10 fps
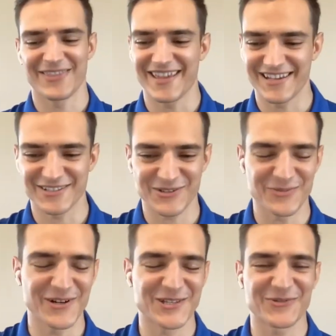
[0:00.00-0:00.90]
Thank you
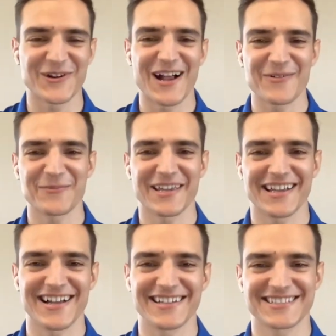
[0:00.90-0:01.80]
so much for having
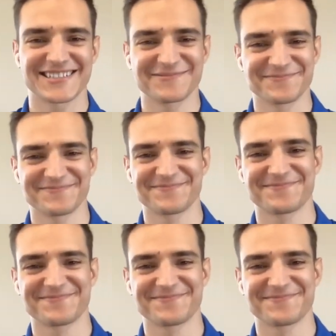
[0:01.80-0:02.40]
me, guys.